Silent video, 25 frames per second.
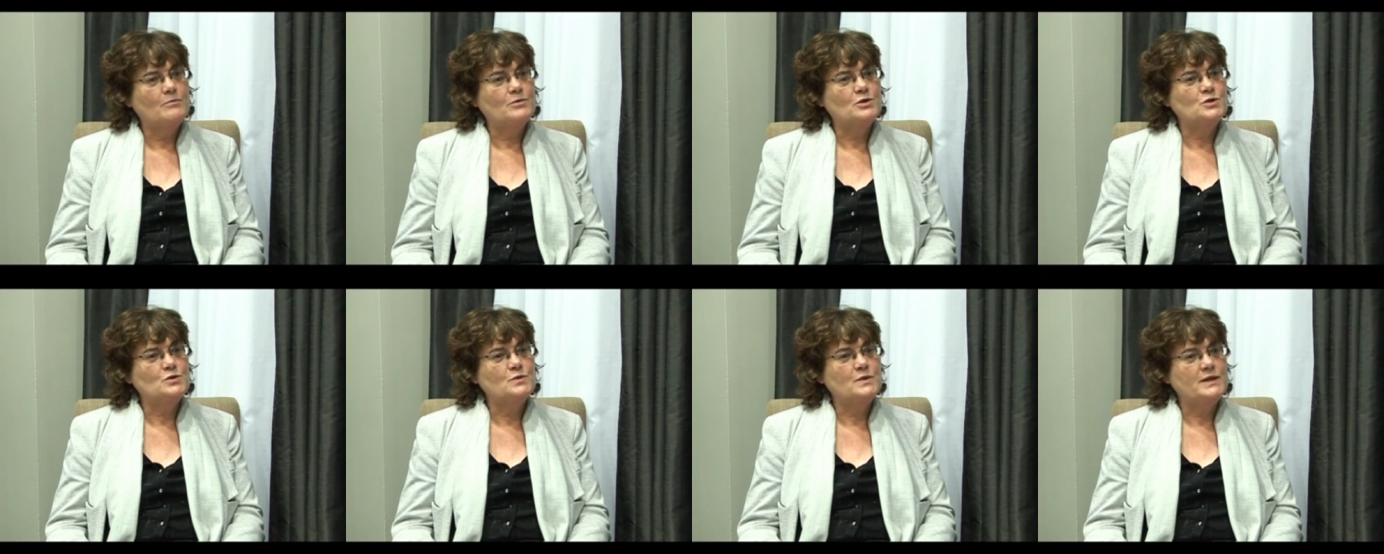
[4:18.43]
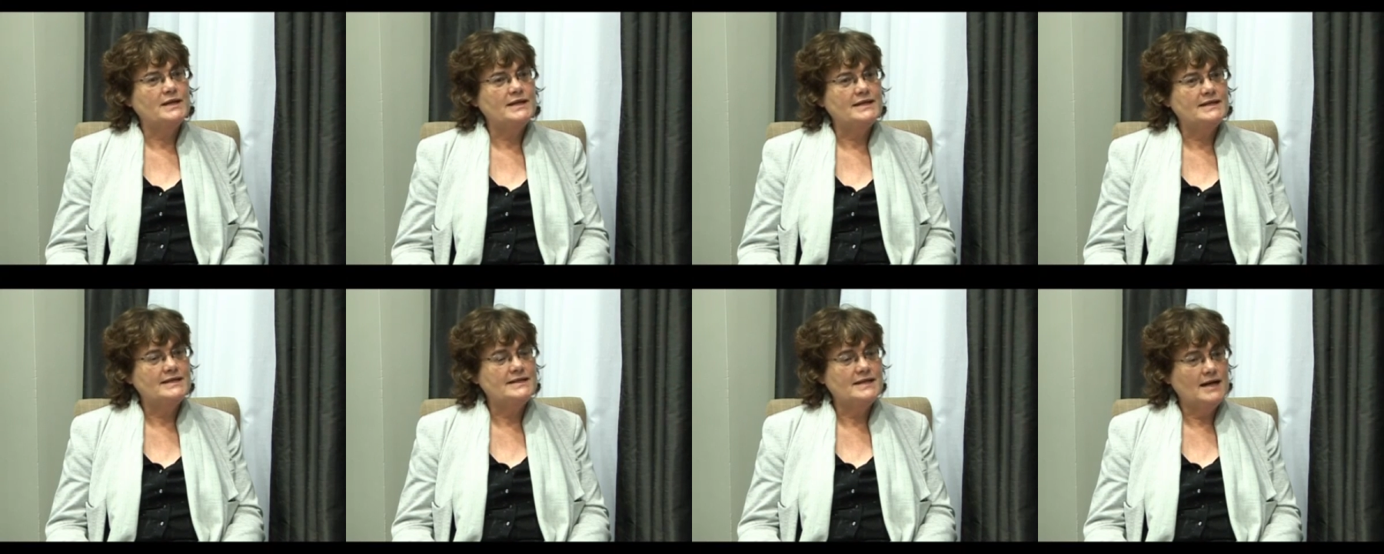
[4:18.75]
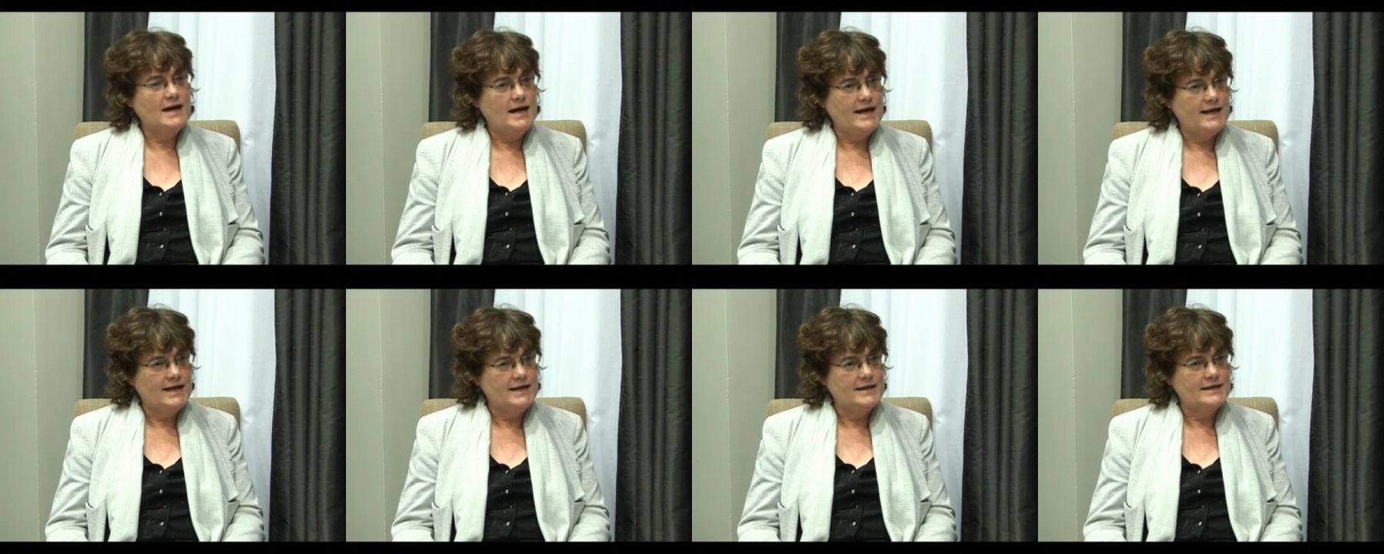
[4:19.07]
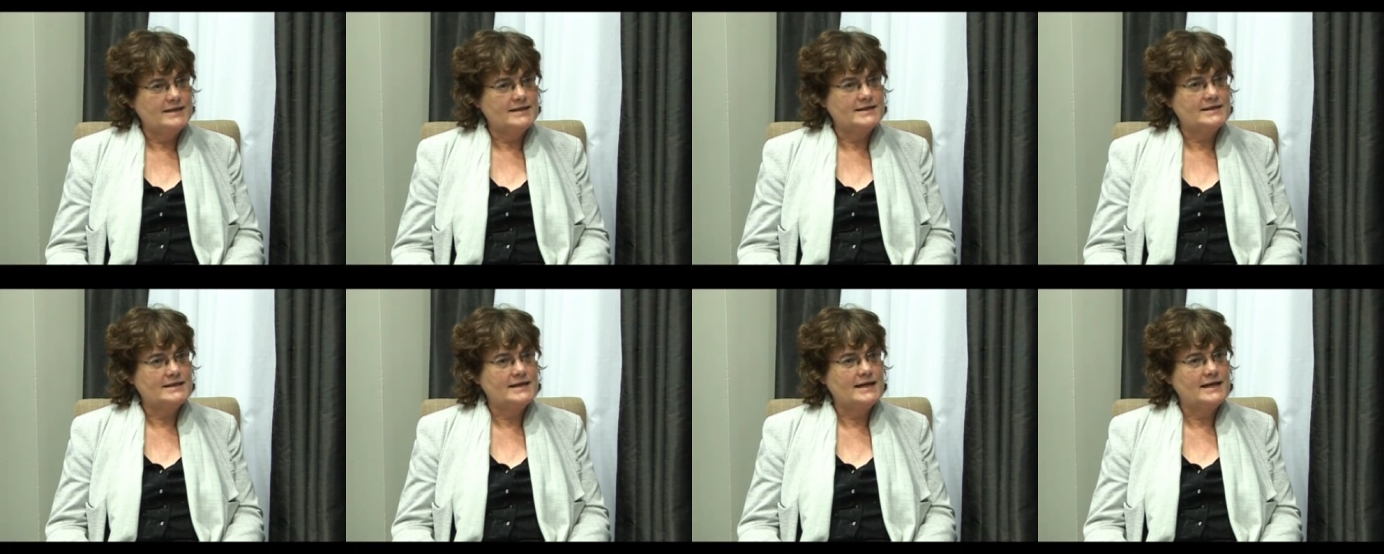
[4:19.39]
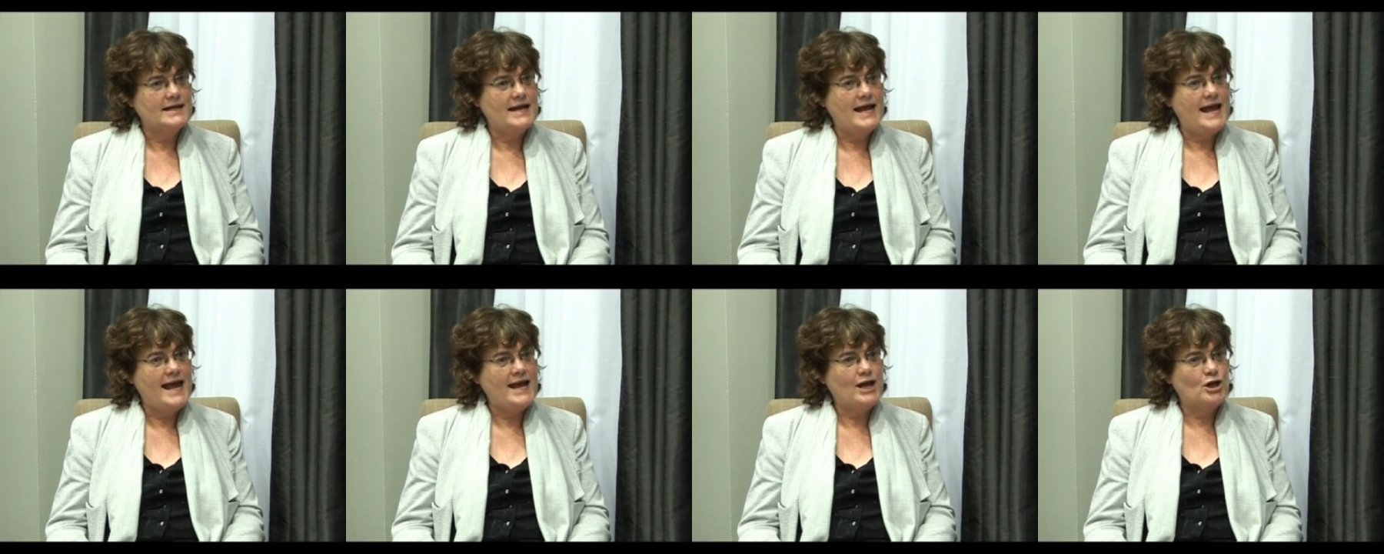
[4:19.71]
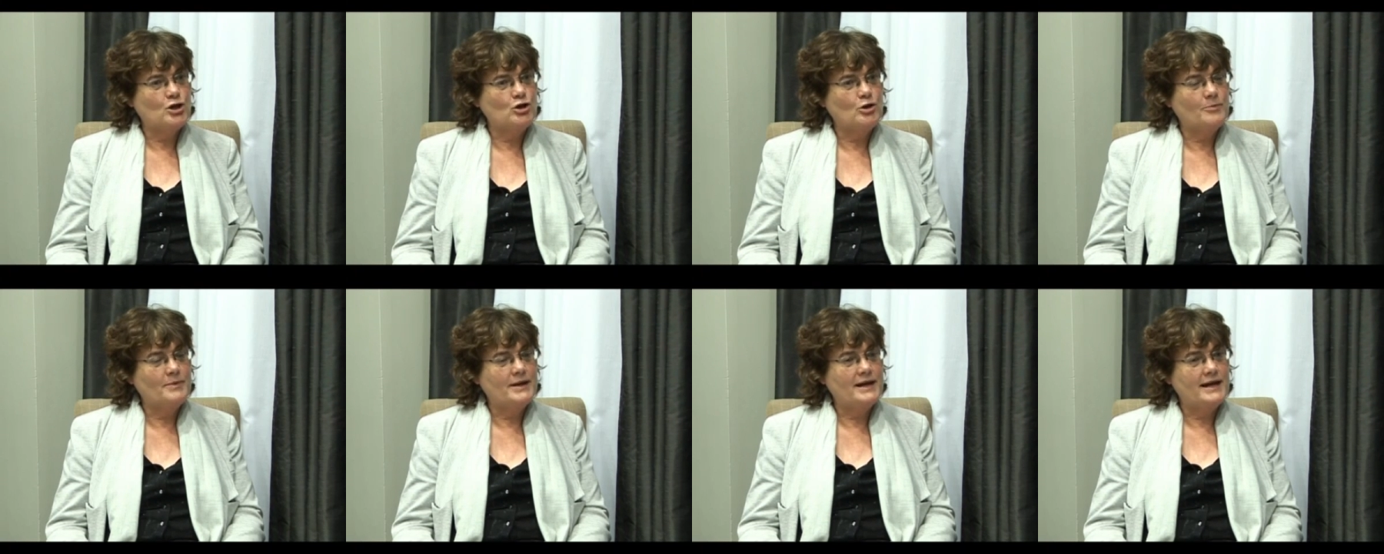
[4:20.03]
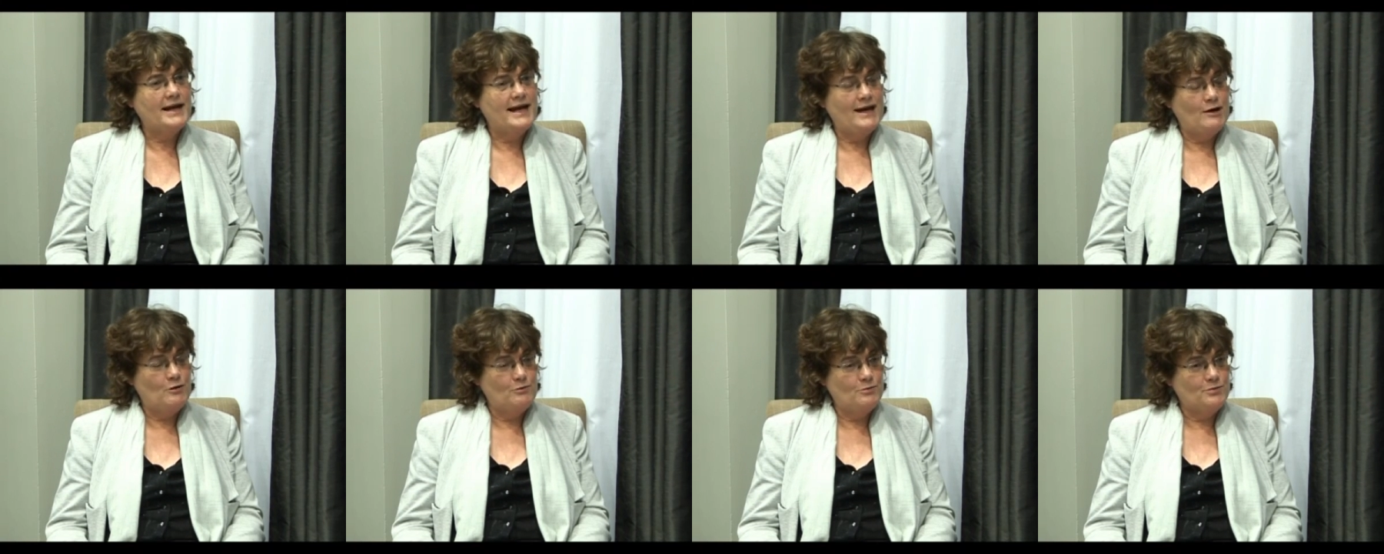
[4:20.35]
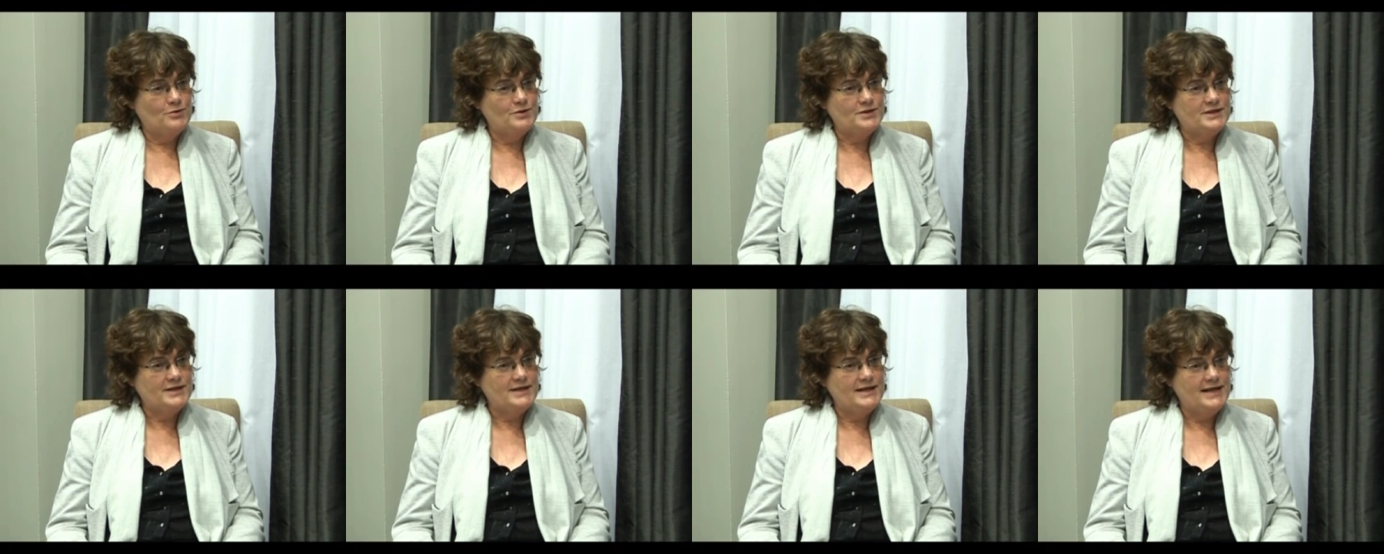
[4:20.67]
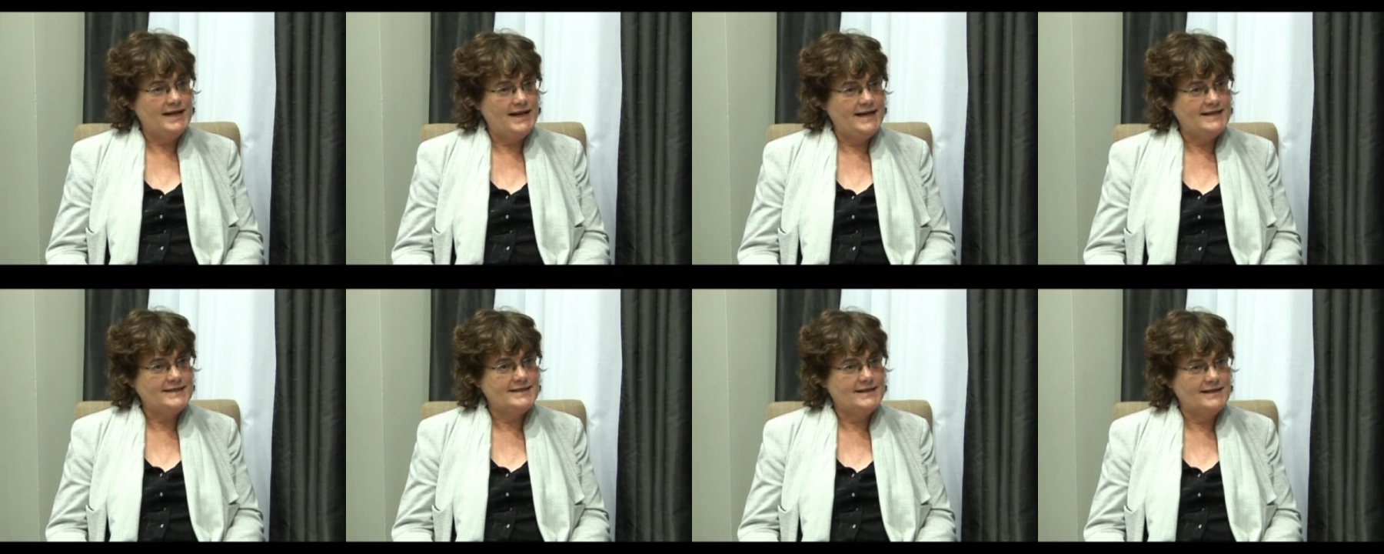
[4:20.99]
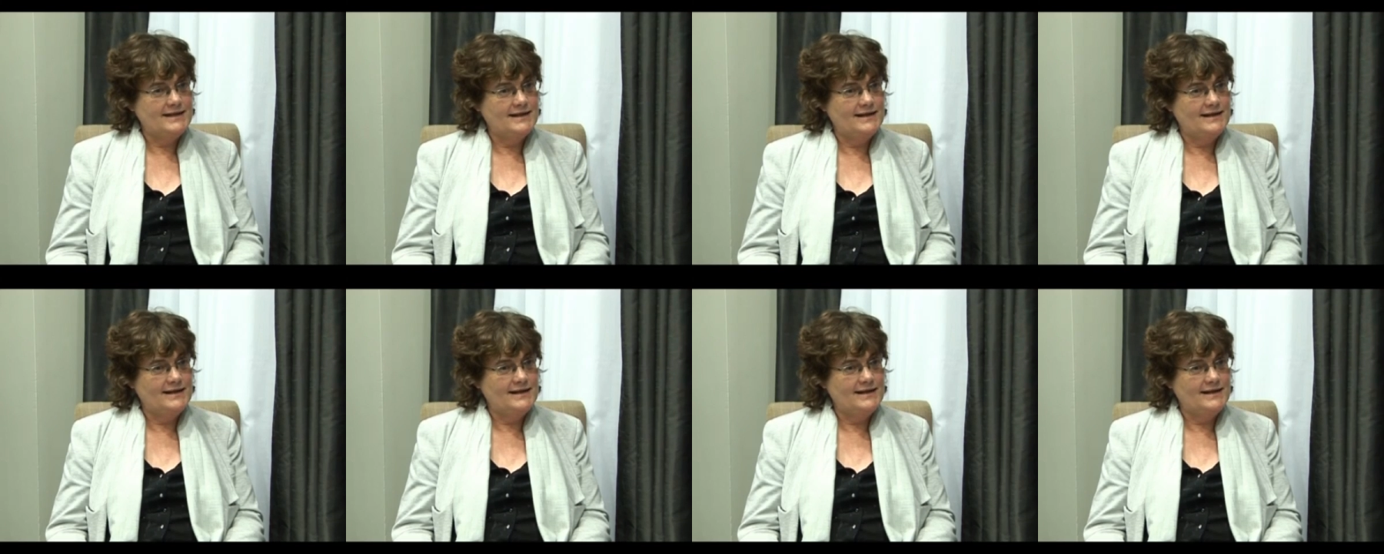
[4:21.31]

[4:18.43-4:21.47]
between diet and economic output in later